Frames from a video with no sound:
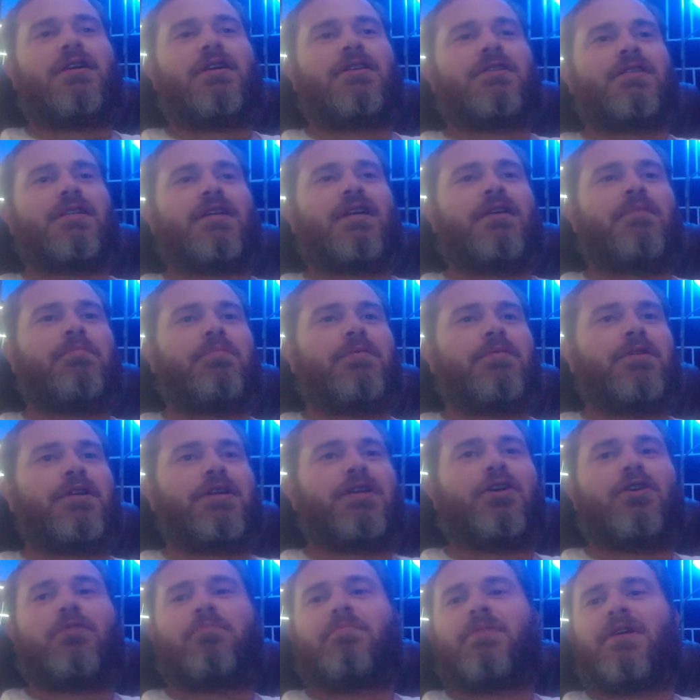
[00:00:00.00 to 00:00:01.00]
There's a company
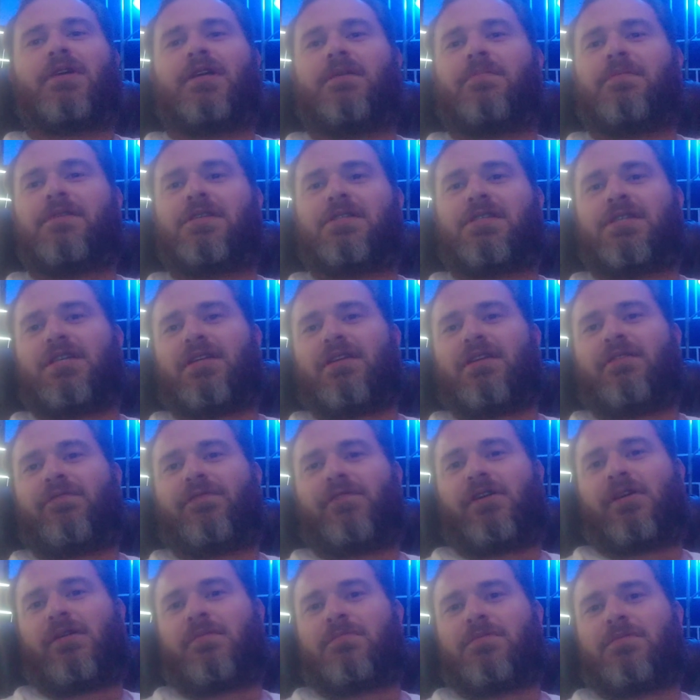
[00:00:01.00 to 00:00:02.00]
called Beebe Seed
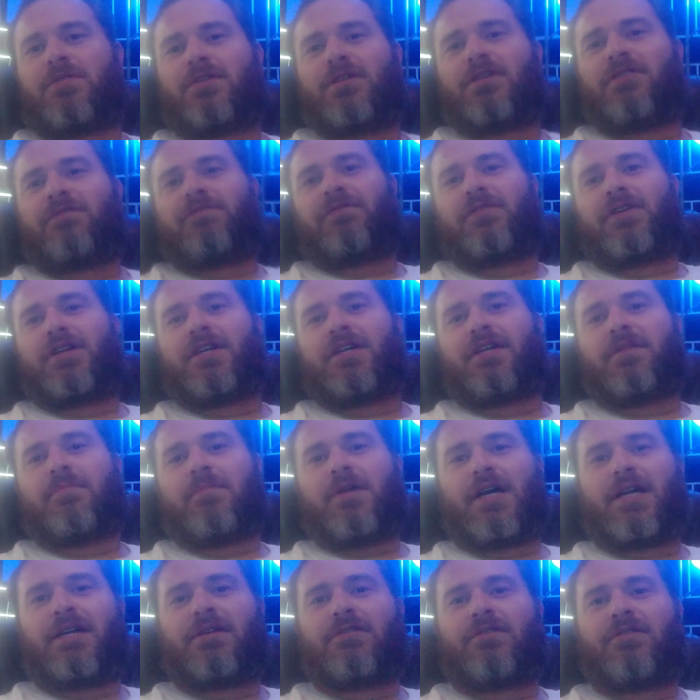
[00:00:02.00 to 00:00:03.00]
Farms, a good friend of
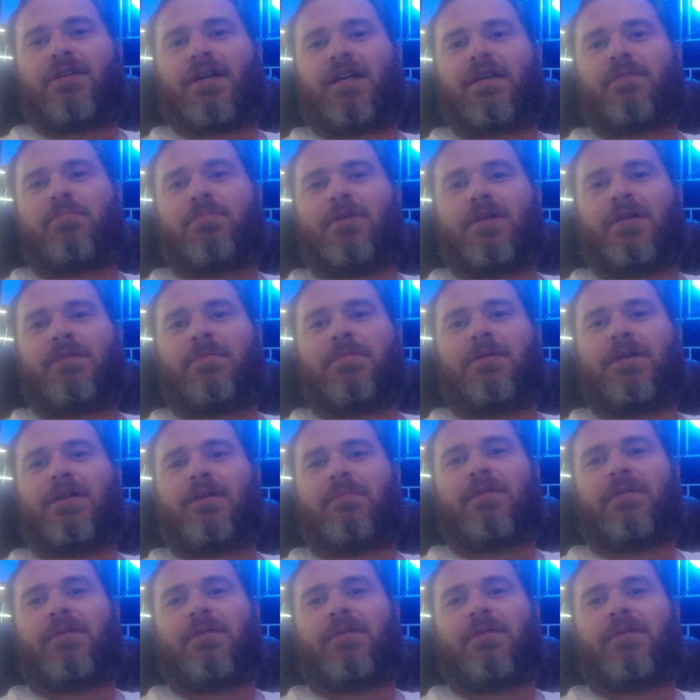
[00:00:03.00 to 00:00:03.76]
mine, Greg Beebe,